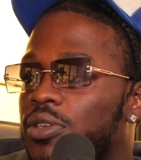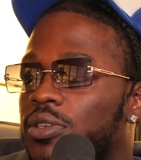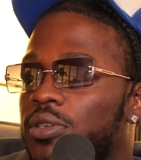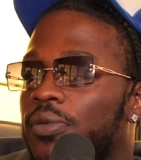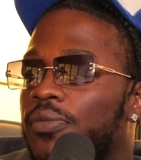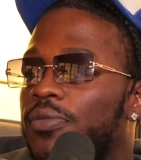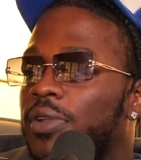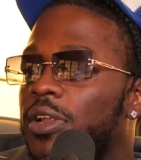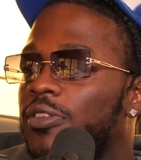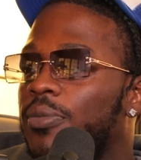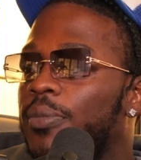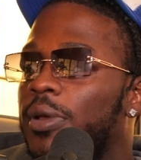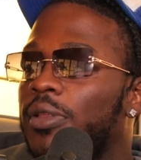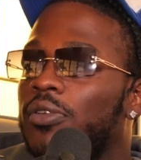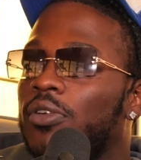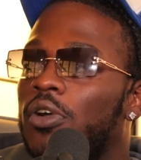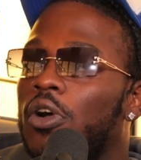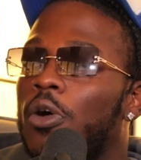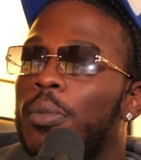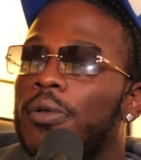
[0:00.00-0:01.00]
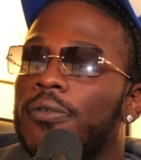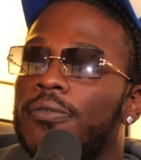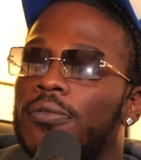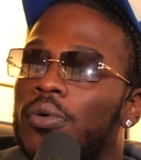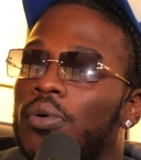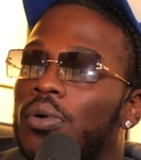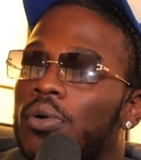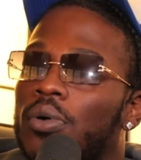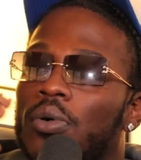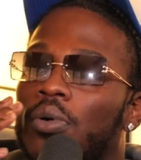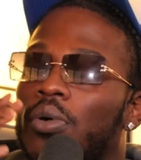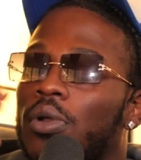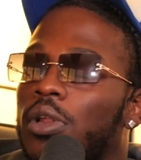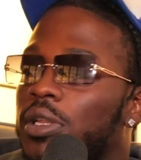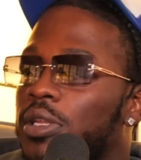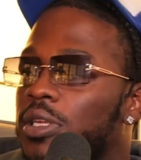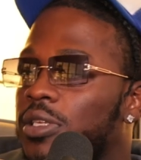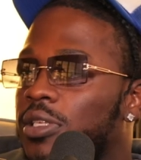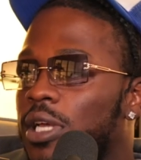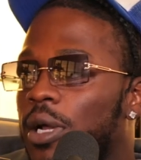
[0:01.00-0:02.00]
is something that's meant to go before all
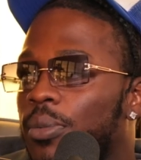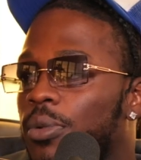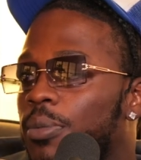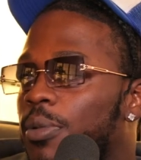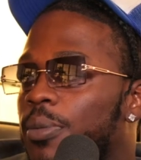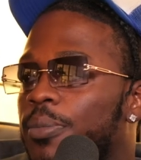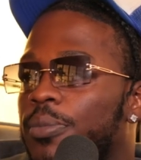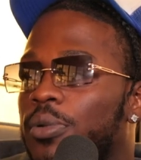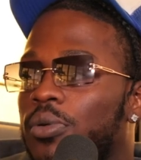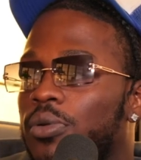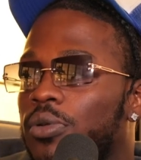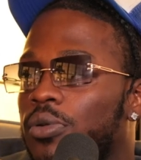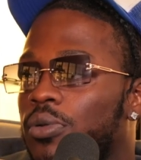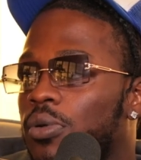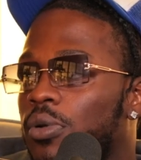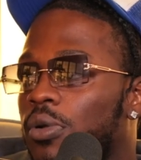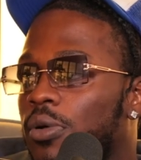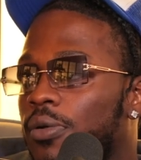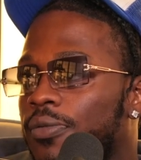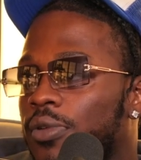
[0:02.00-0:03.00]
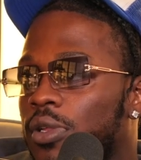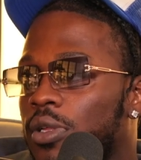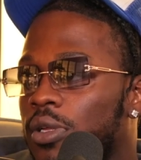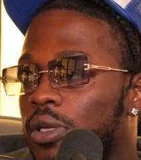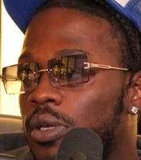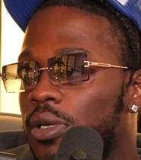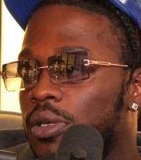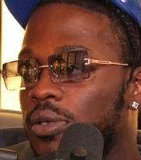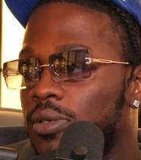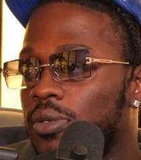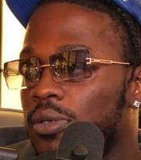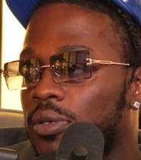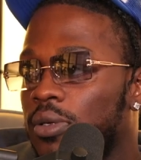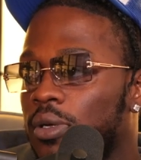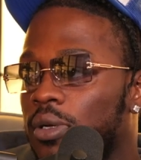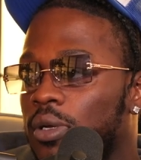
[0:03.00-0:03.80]
of this that we've been building all over the years,